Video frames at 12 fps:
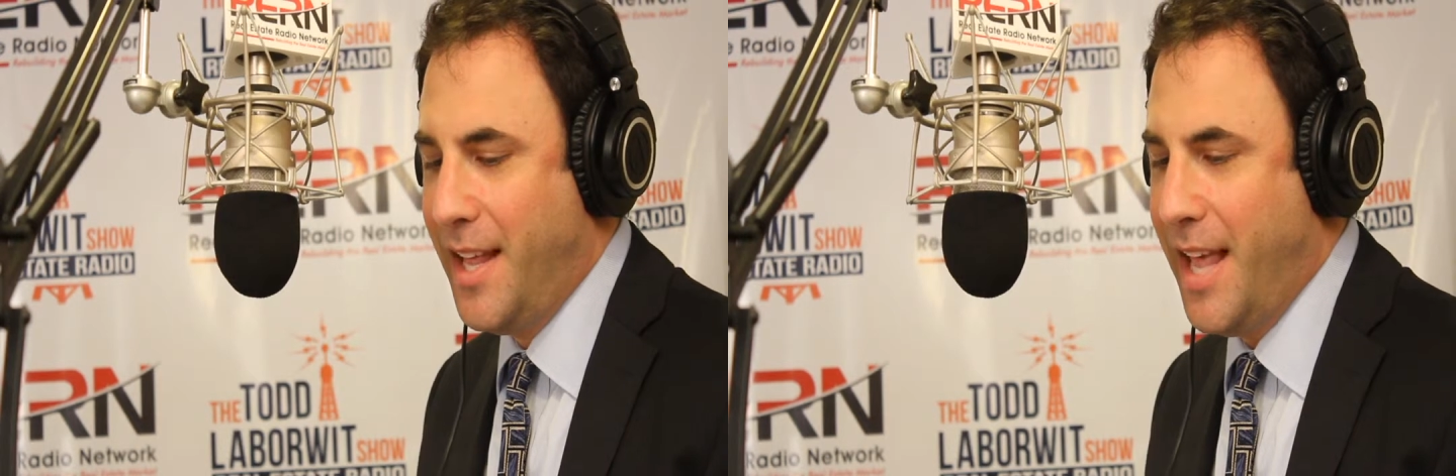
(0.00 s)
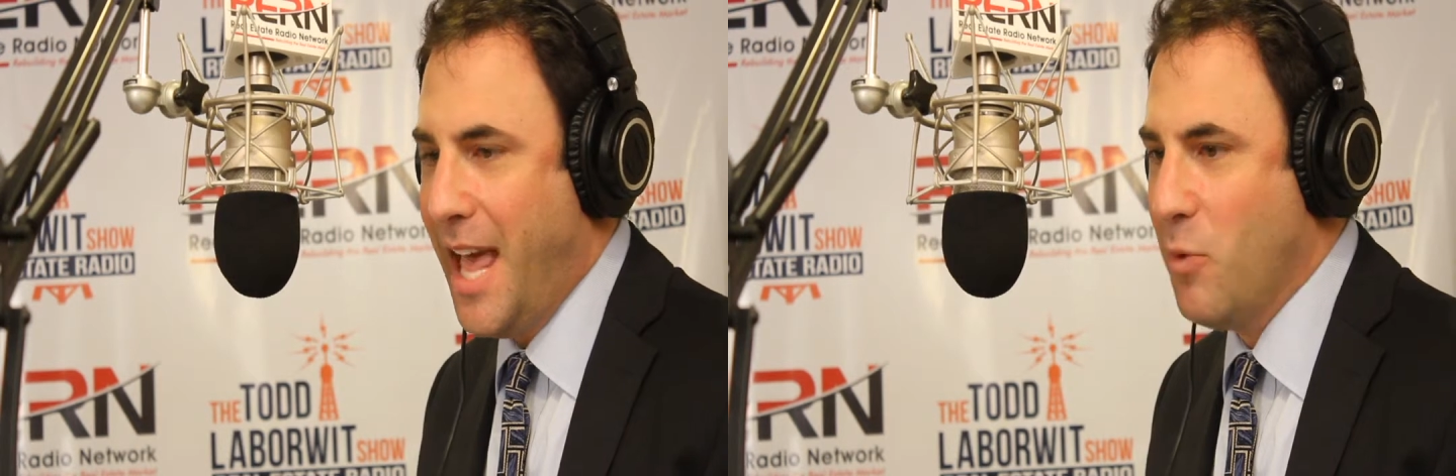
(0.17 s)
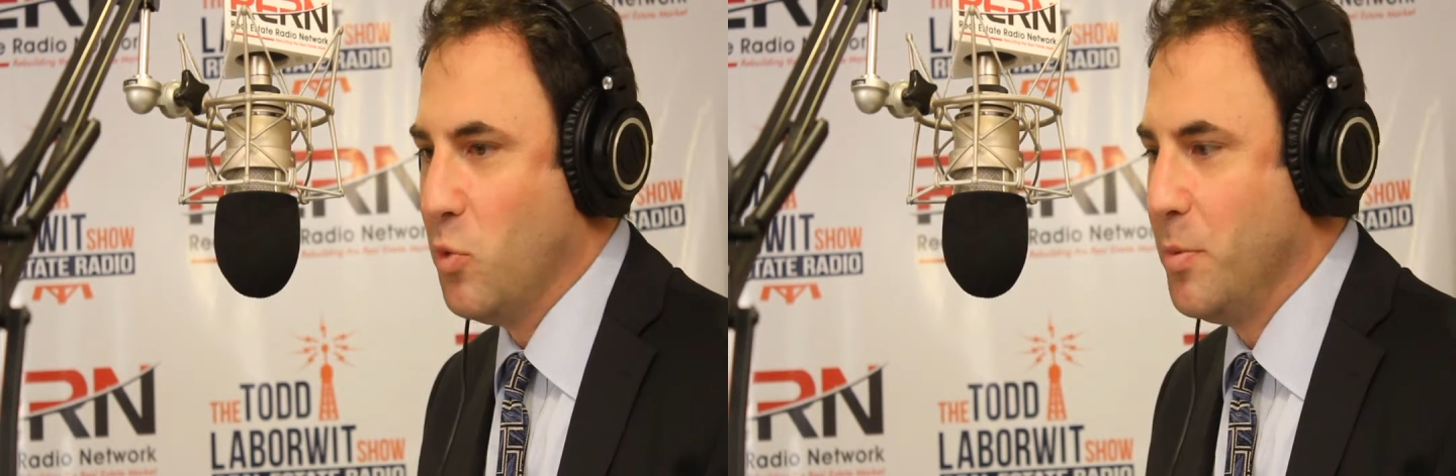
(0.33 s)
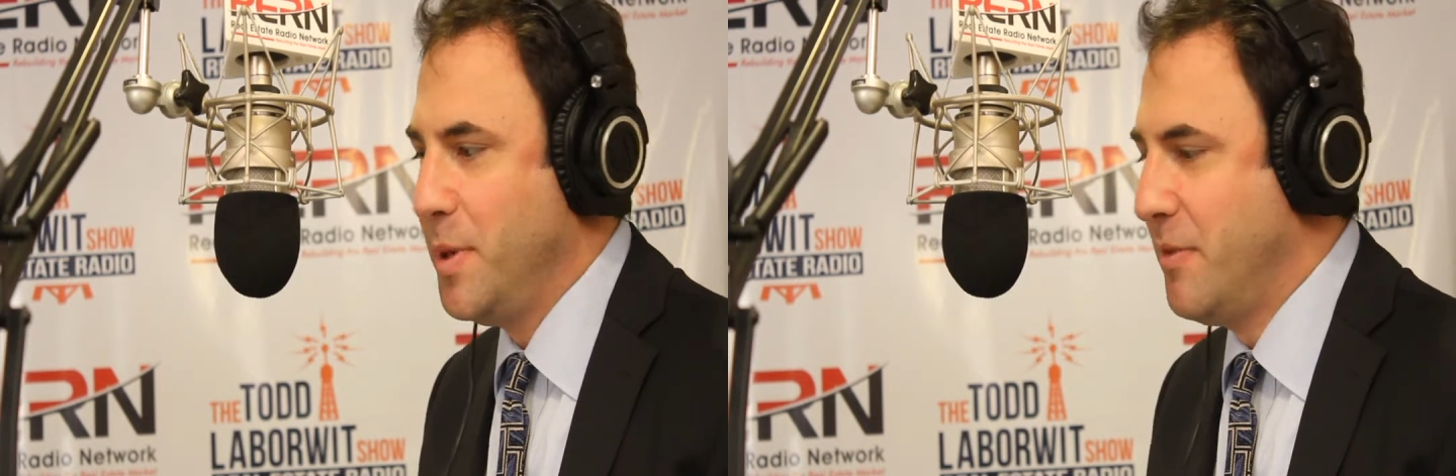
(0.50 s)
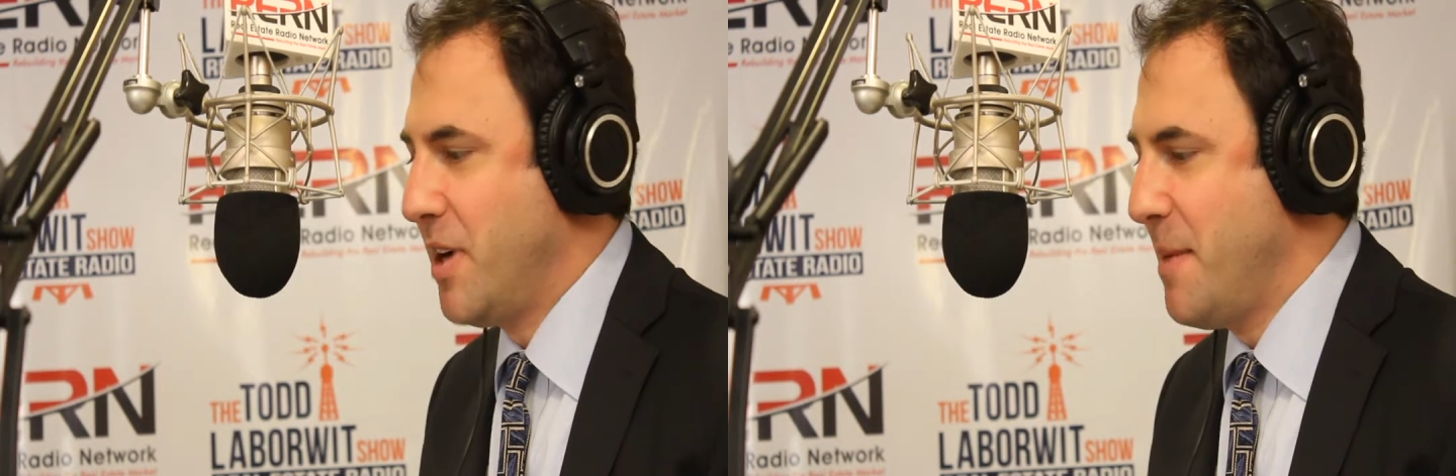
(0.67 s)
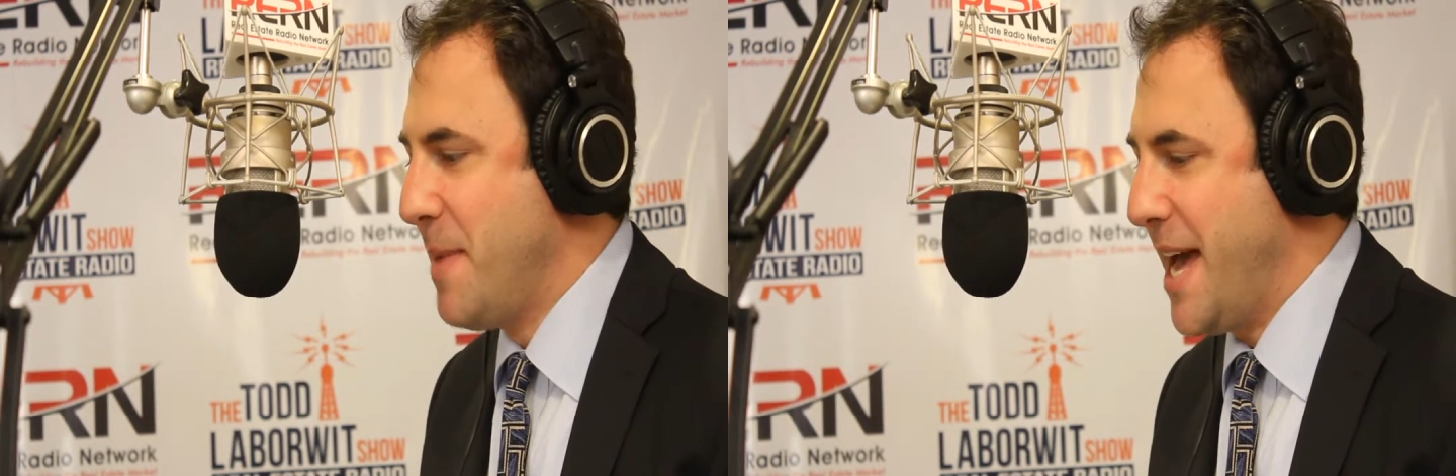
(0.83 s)
And we'll be
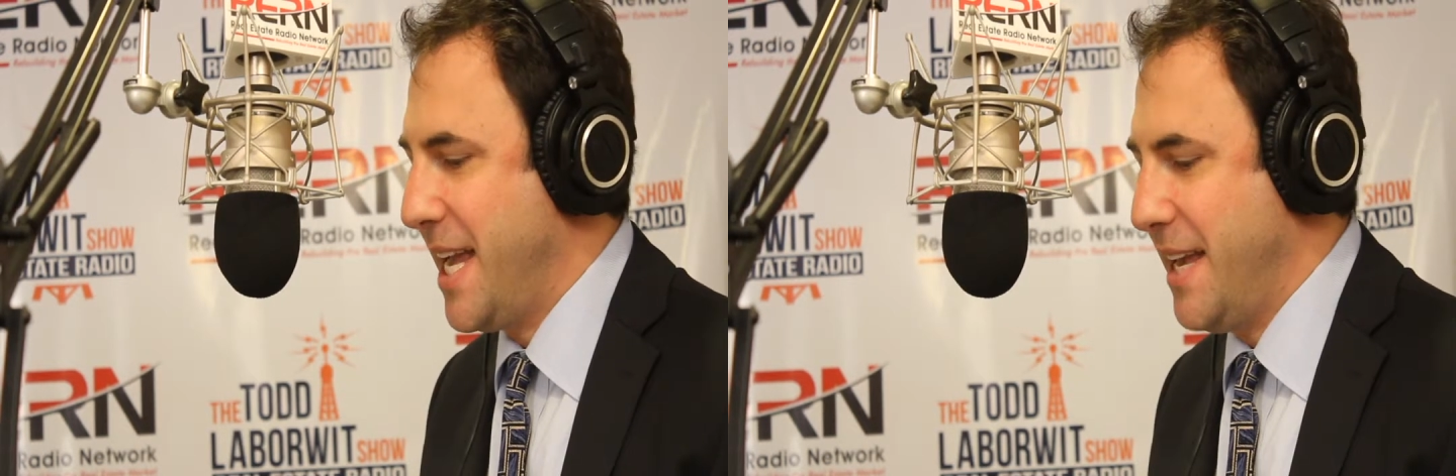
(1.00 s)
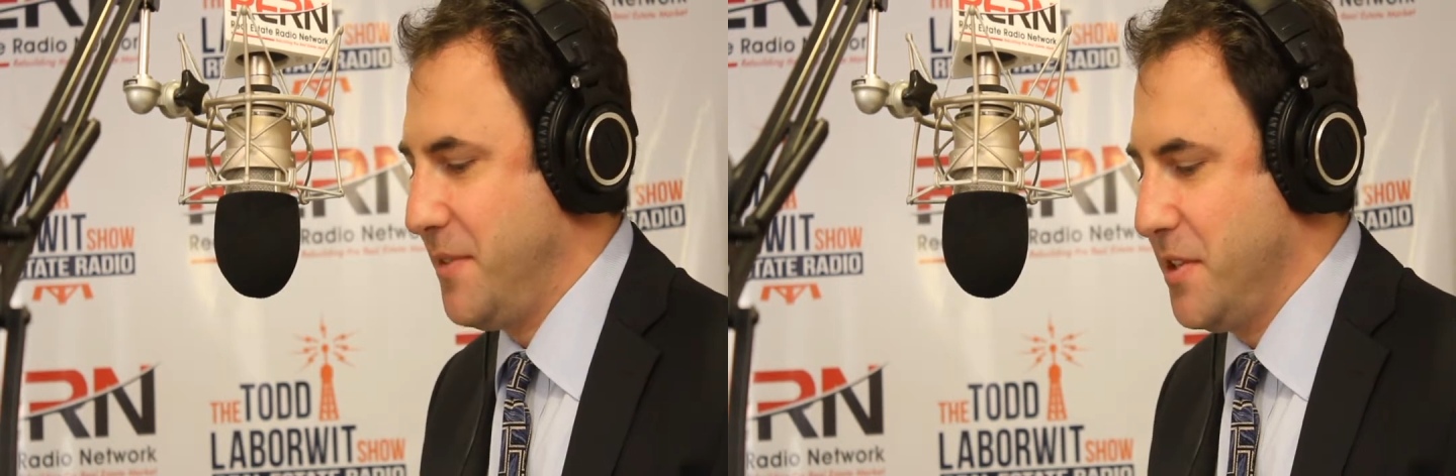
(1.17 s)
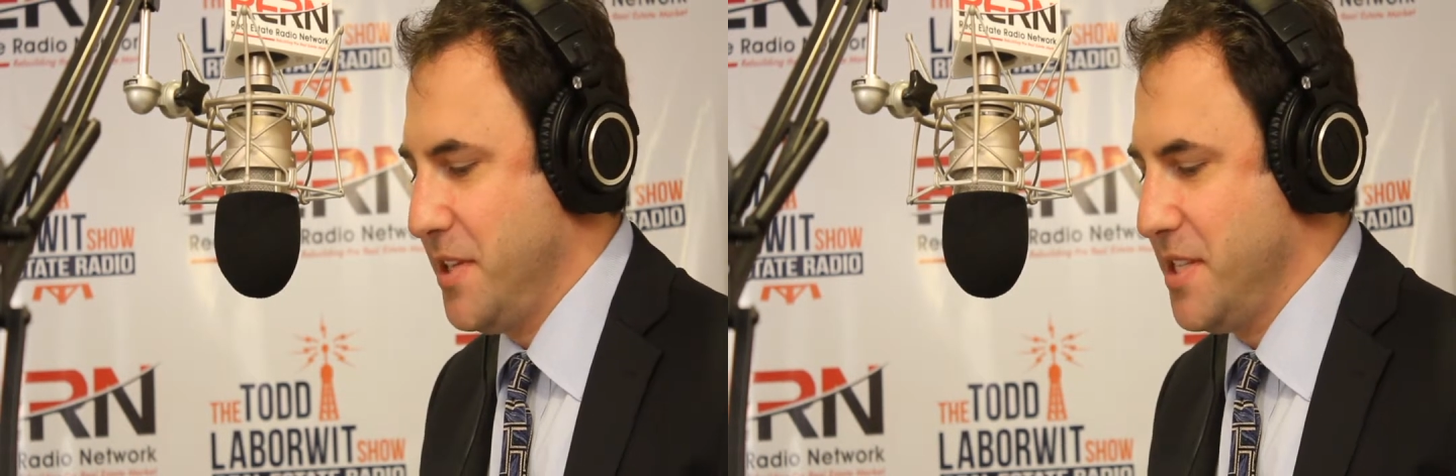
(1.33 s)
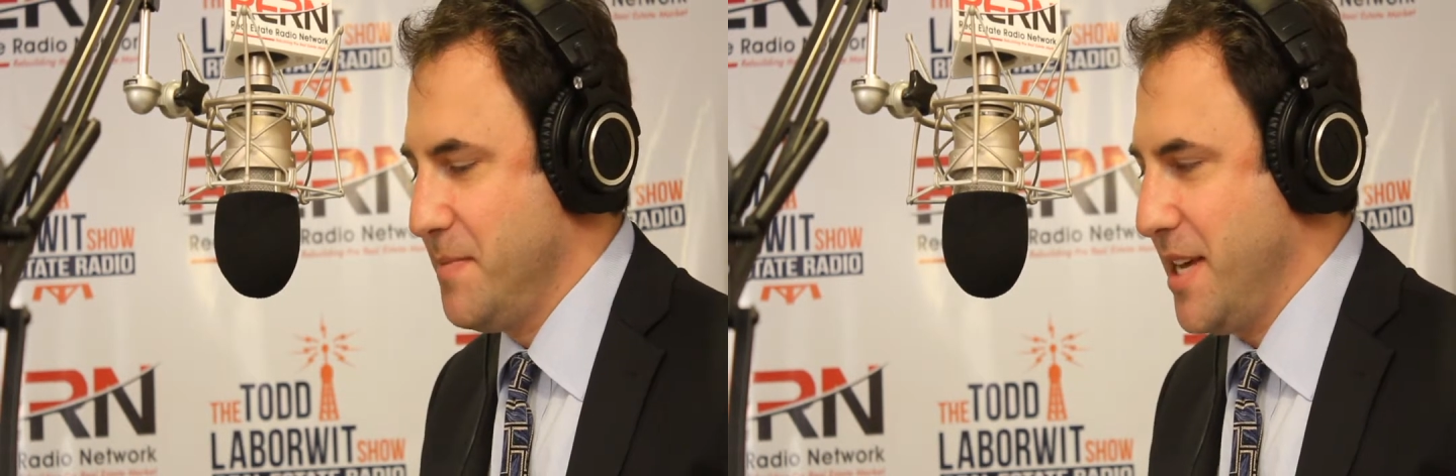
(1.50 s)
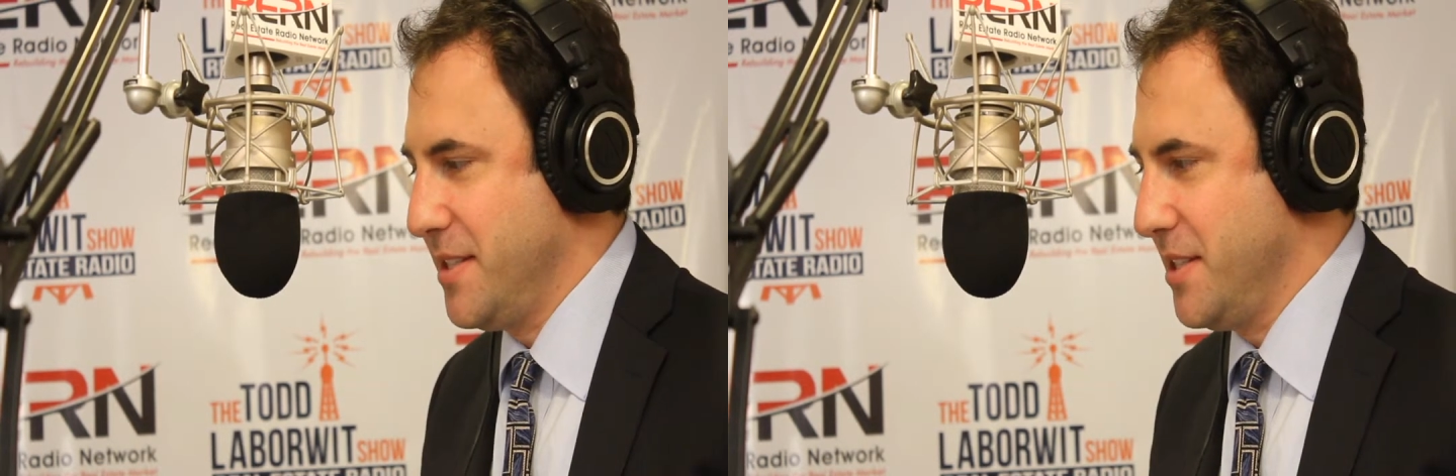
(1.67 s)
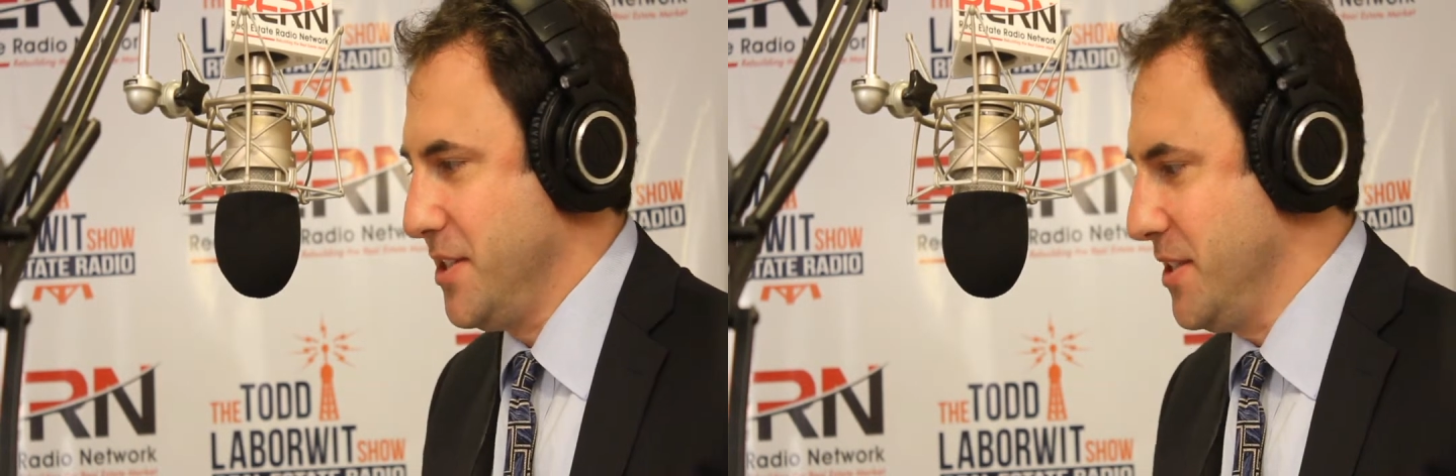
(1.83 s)
right back after these
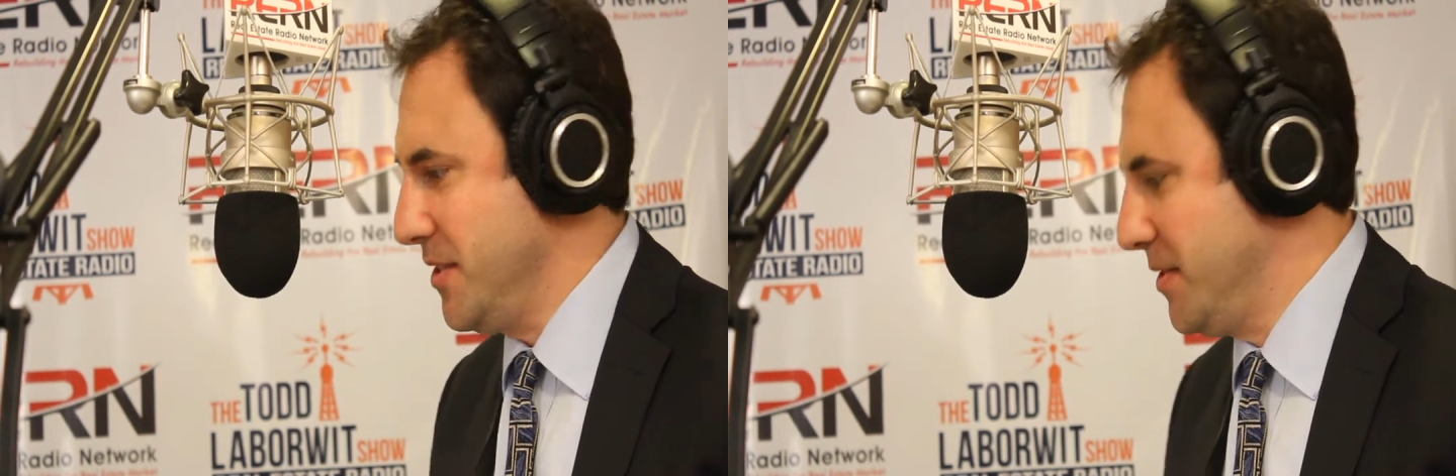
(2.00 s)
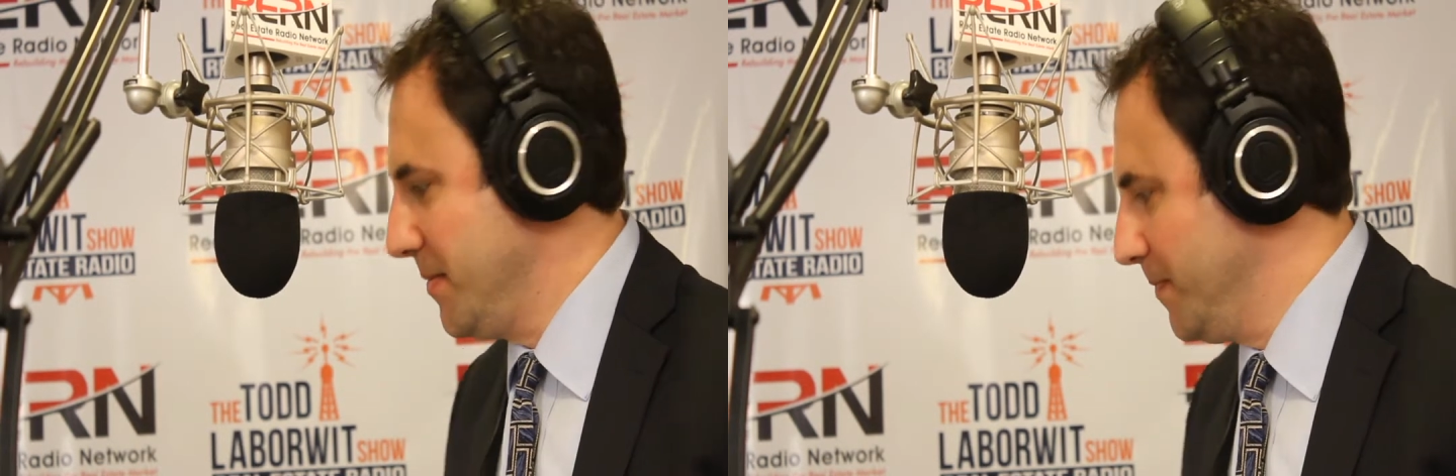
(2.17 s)
messages.